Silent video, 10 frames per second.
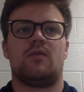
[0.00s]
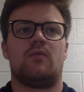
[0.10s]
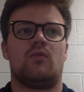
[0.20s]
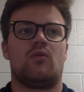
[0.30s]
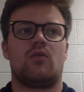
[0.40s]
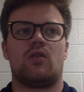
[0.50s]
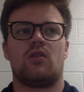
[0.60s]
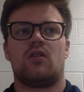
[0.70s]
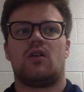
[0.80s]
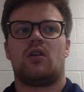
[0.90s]

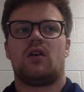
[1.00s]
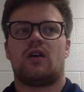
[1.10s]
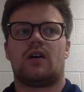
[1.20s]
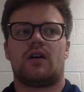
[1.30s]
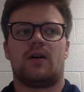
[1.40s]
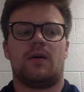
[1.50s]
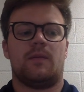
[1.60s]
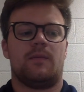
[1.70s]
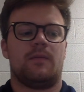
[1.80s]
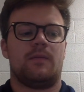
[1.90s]
more
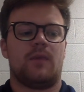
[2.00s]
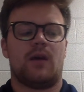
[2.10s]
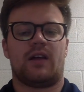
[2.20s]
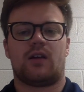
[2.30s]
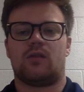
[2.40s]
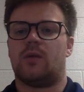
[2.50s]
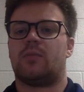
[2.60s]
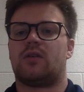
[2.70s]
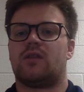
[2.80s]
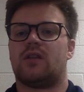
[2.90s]
like
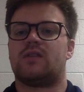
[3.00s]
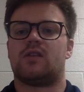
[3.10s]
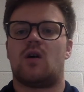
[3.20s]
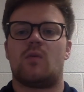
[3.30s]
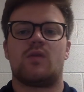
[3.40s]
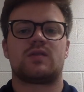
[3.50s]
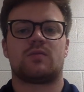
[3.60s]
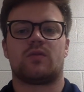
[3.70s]
Olympic lifting almost,